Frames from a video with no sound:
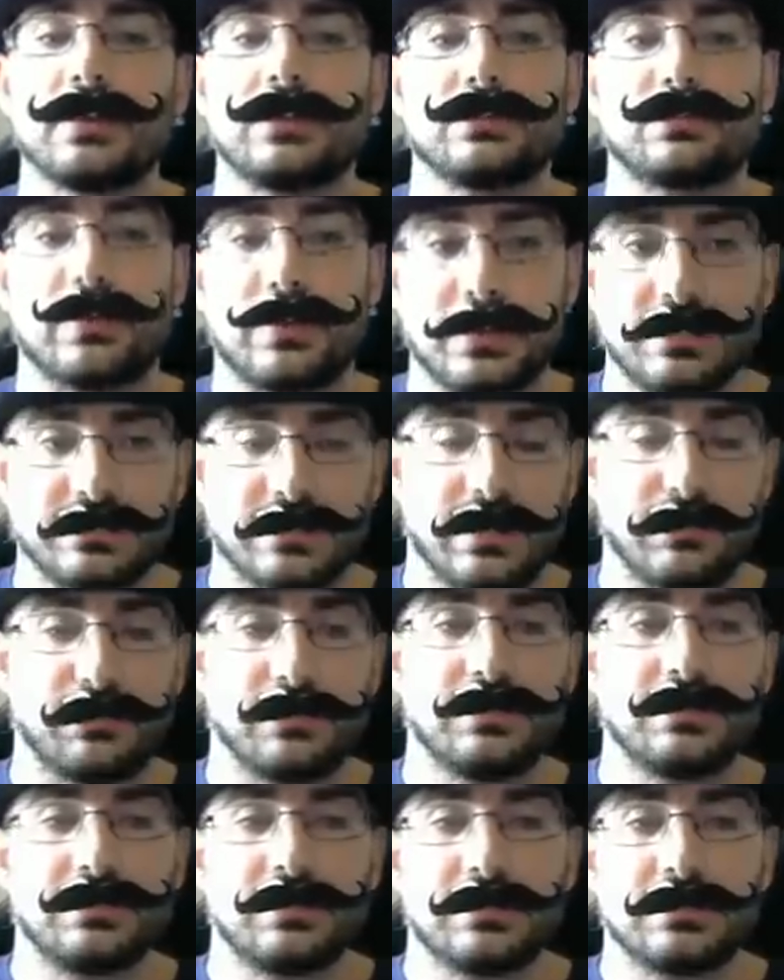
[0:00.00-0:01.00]
For
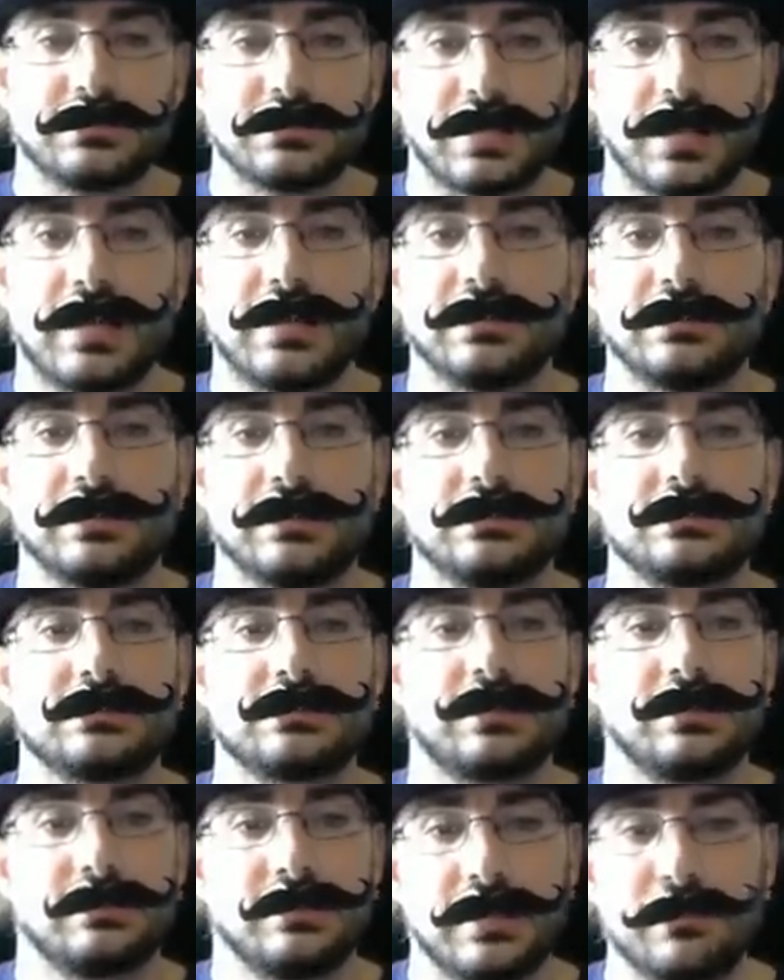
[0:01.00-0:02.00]
example,
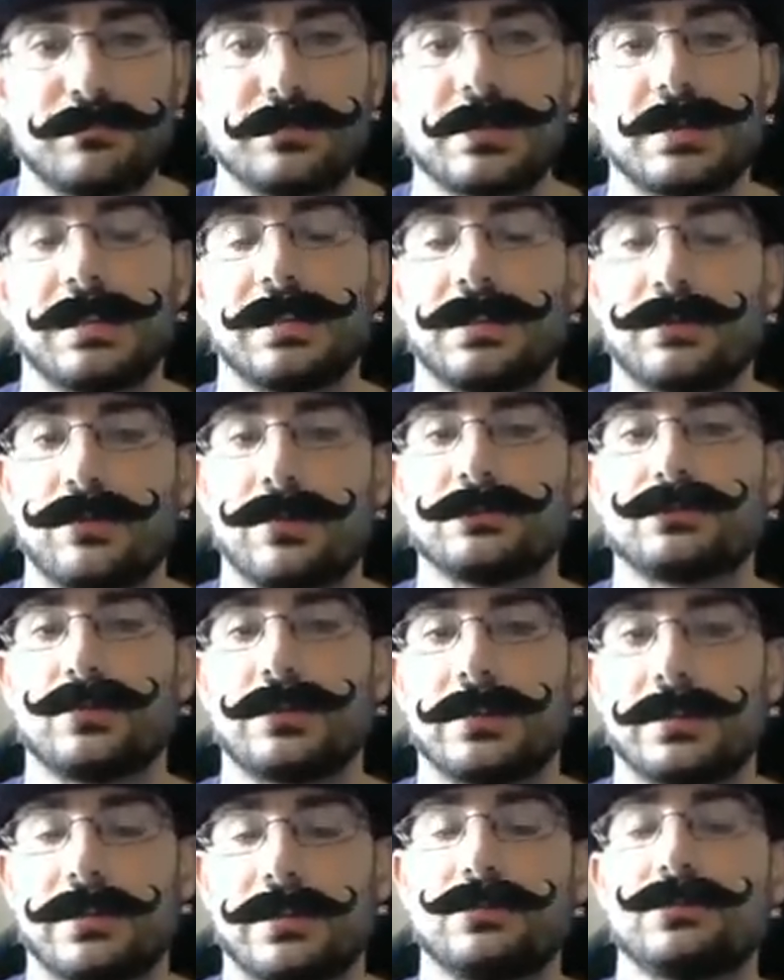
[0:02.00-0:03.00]
scientists typically want
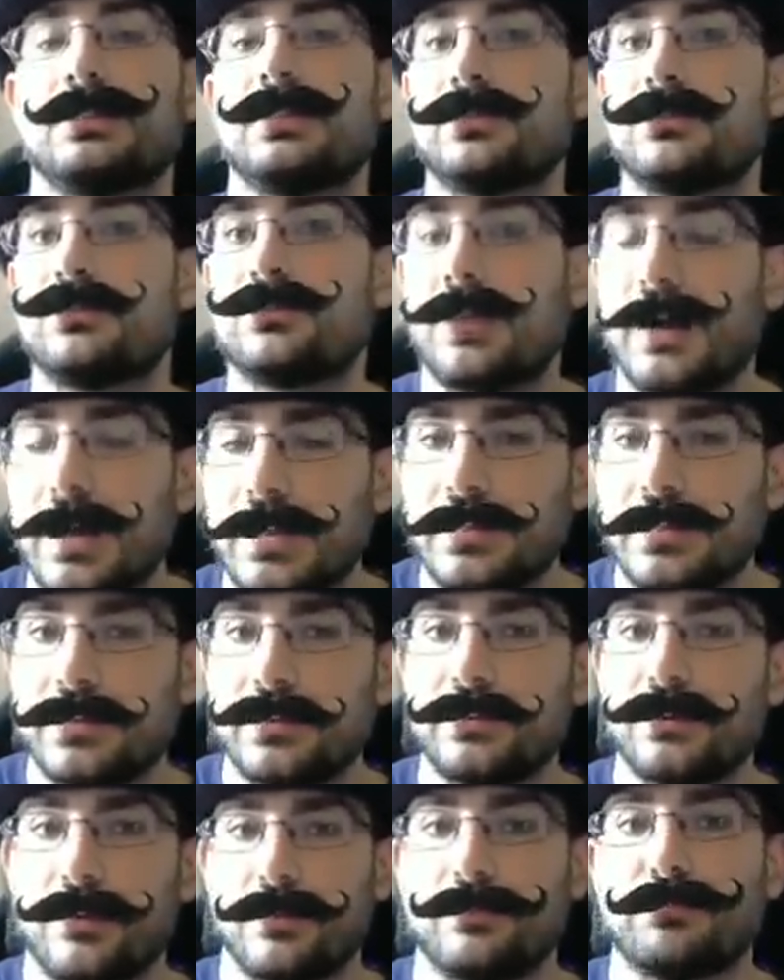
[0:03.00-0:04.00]
to include the
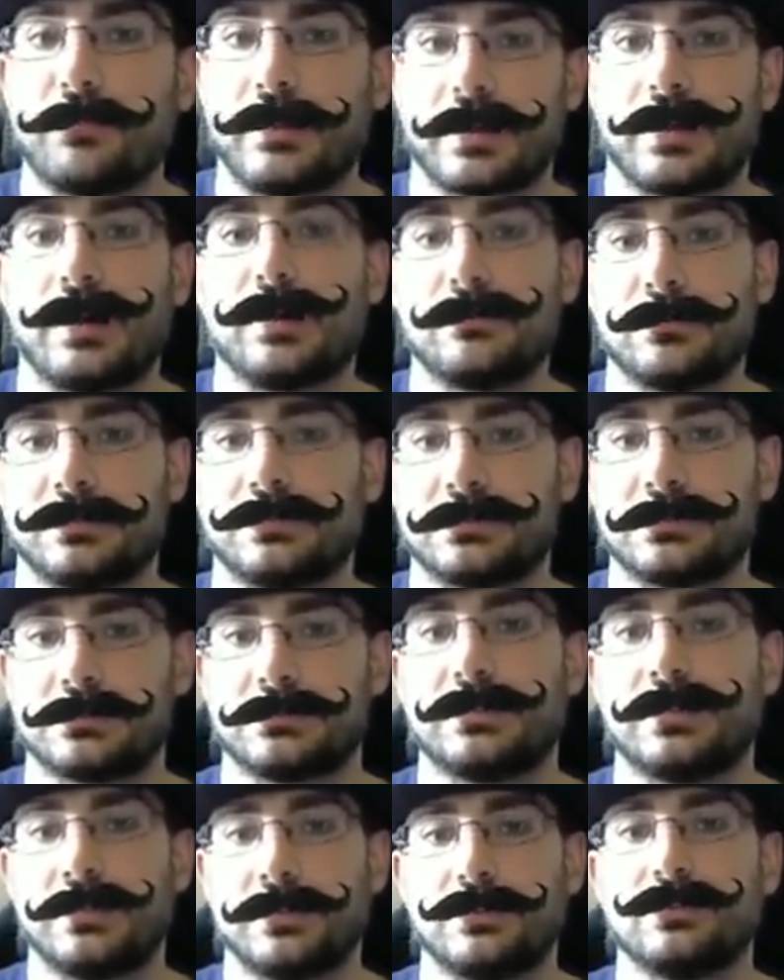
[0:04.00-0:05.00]
value of
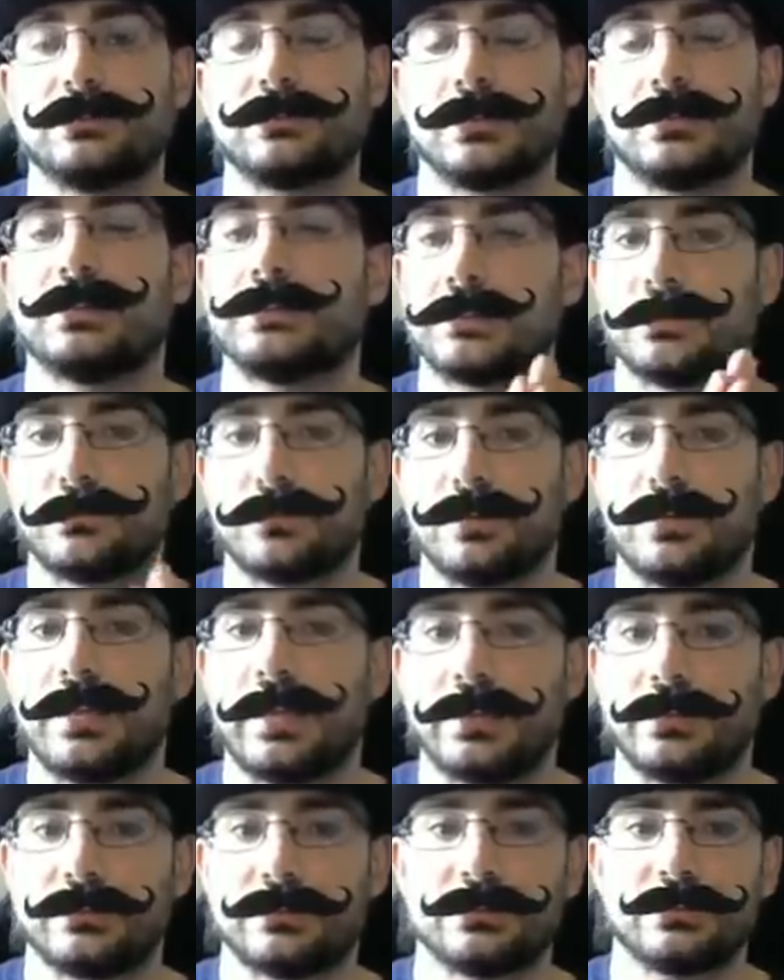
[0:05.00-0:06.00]
parameters they used in a
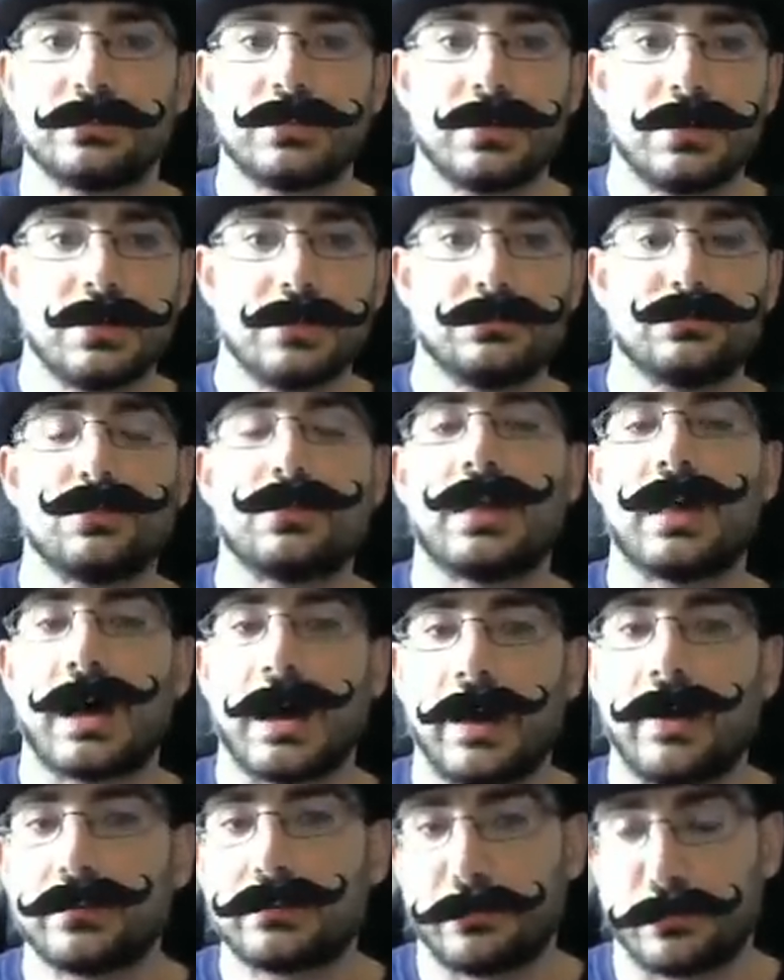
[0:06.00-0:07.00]
simulation to the
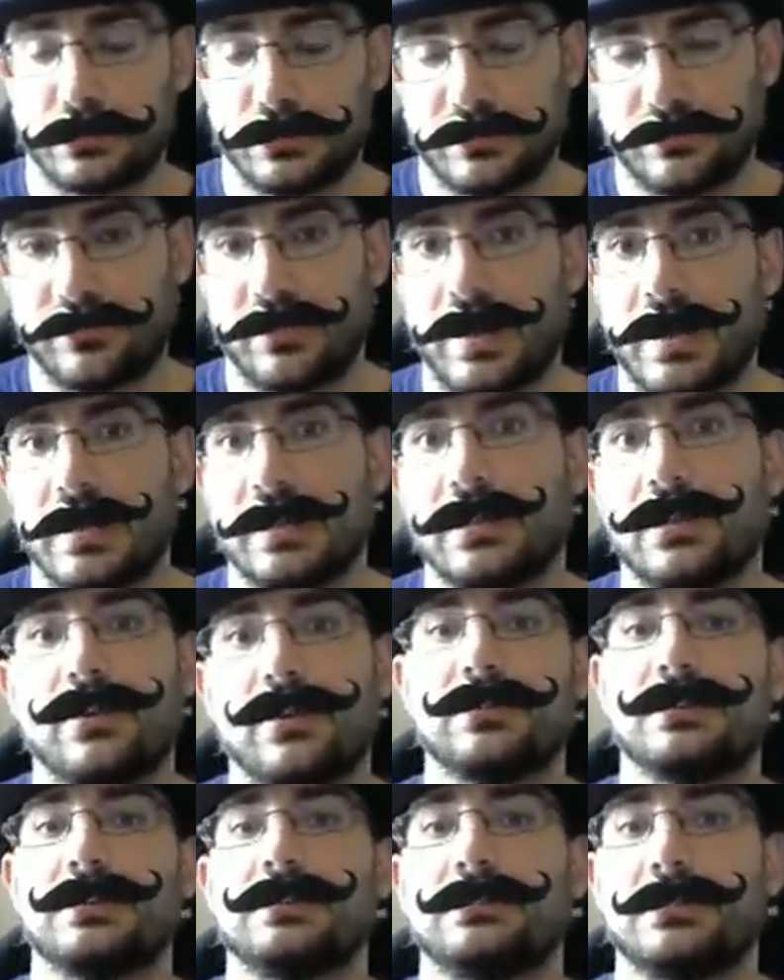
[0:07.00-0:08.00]
output file
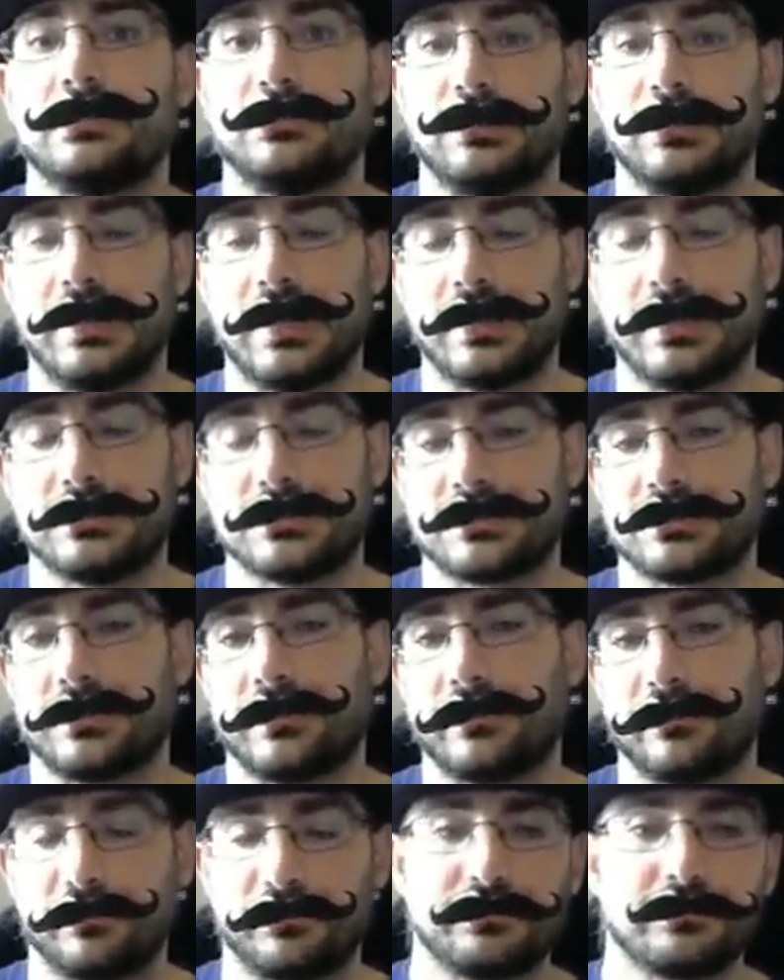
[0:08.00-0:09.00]
of the simulation.
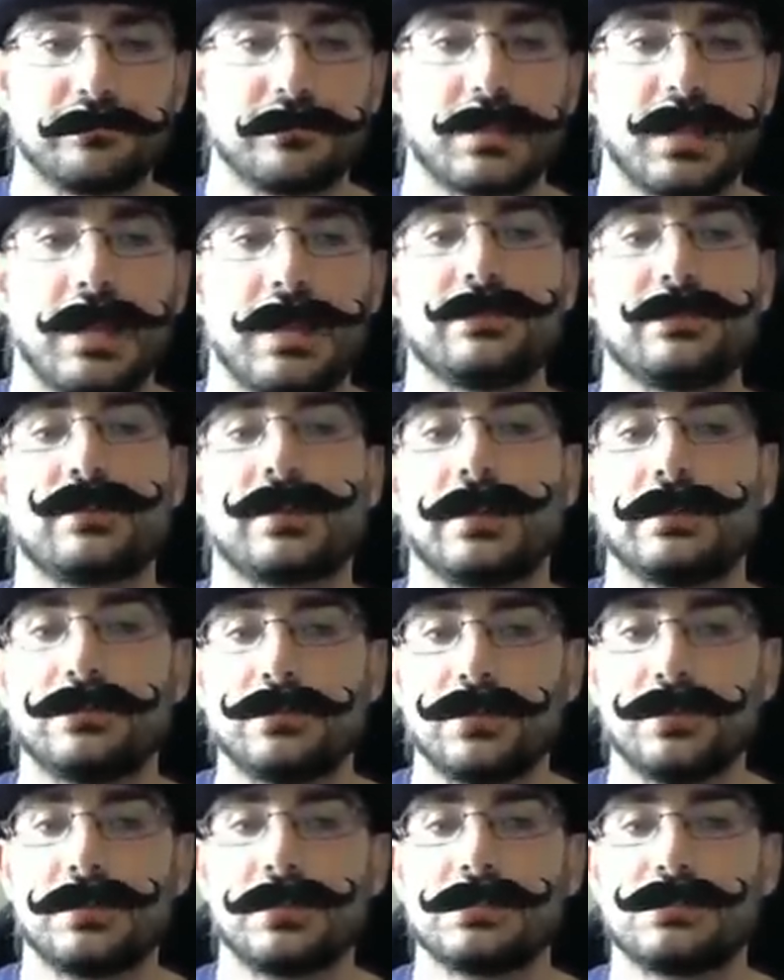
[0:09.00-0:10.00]
And you can
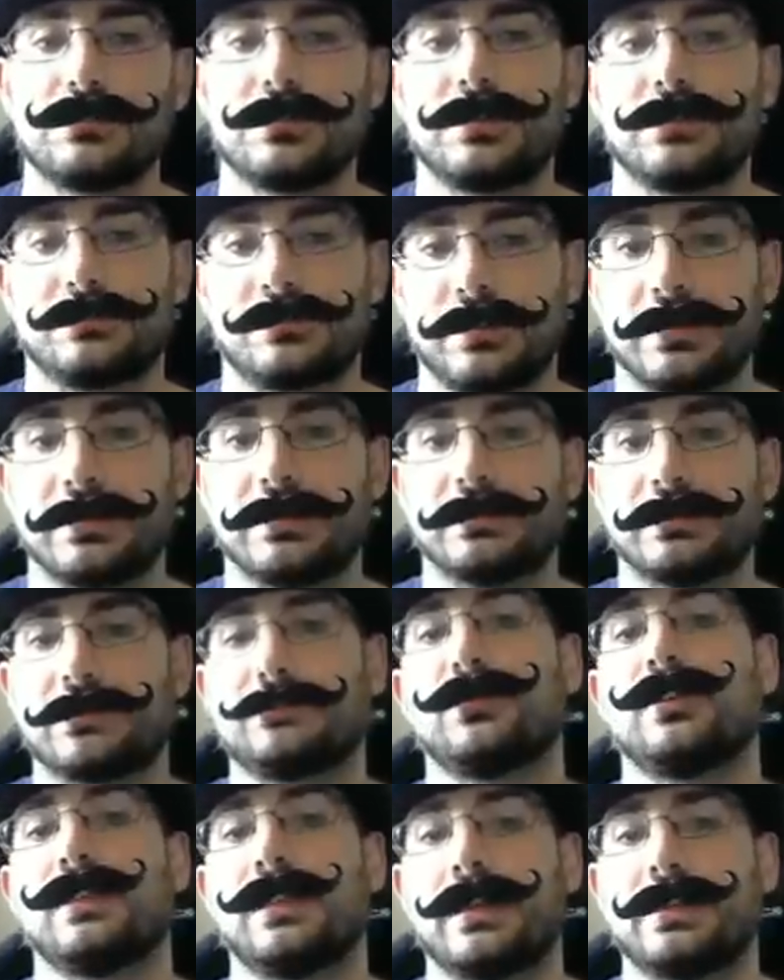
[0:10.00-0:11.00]
do this with string
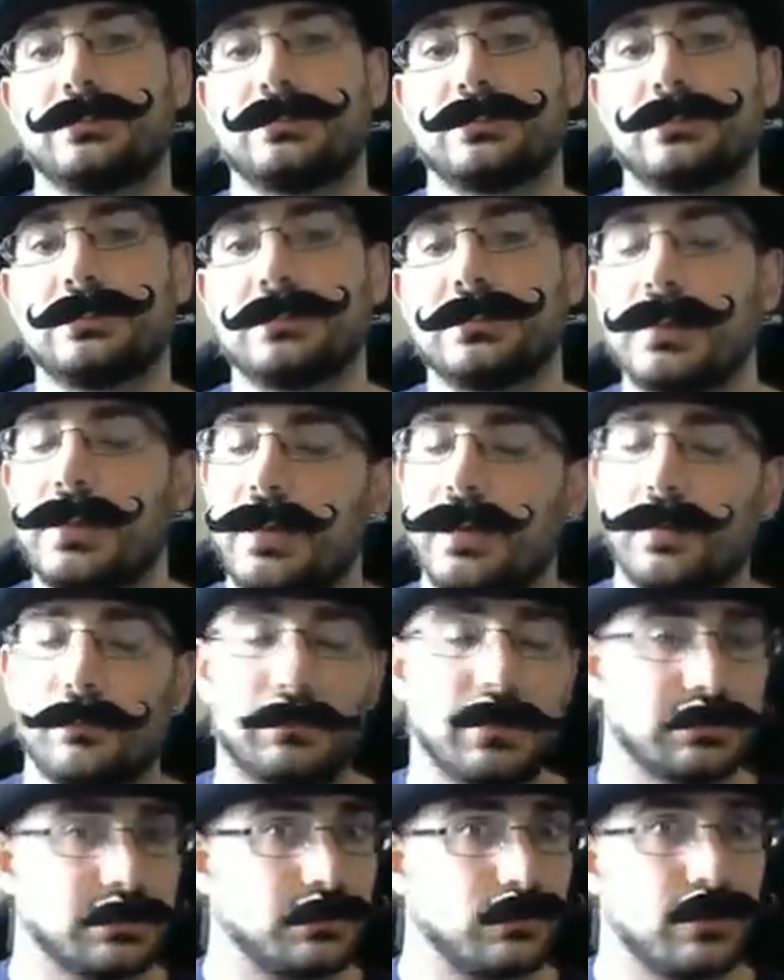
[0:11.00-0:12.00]
interpolation,
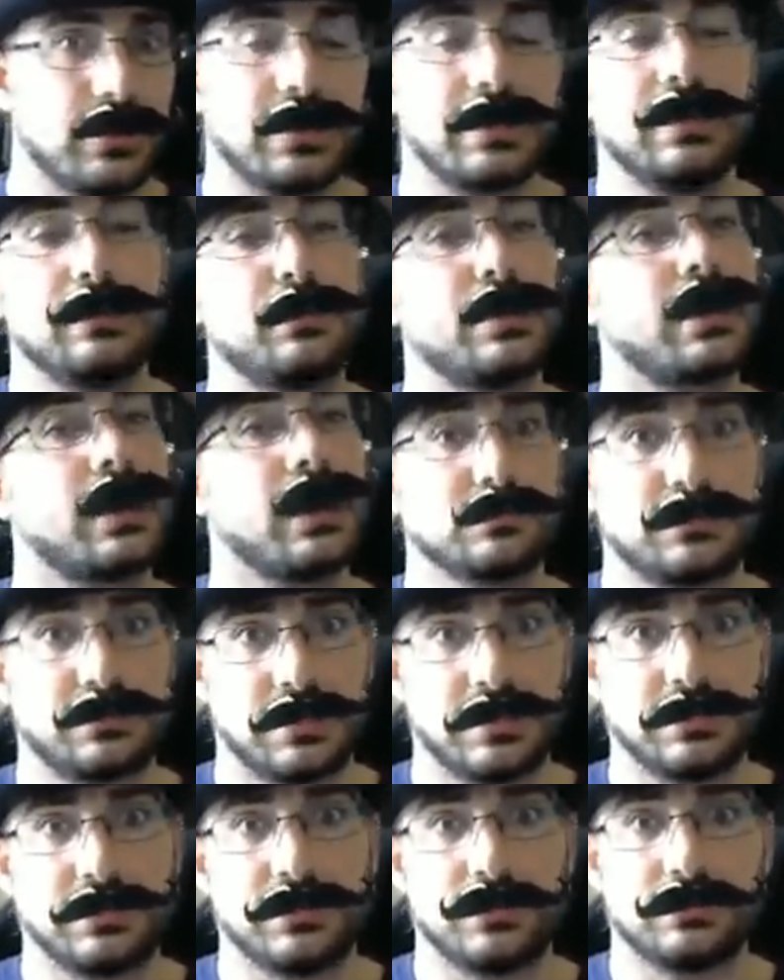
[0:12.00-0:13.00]
but it quickly becomes
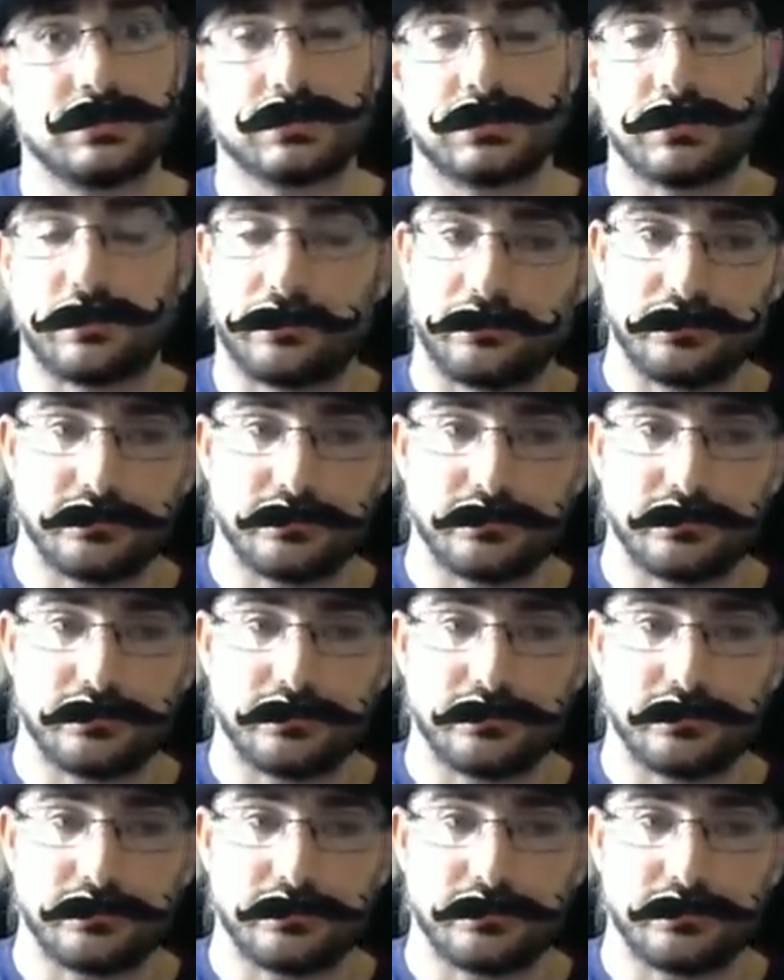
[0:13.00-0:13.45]
tedious.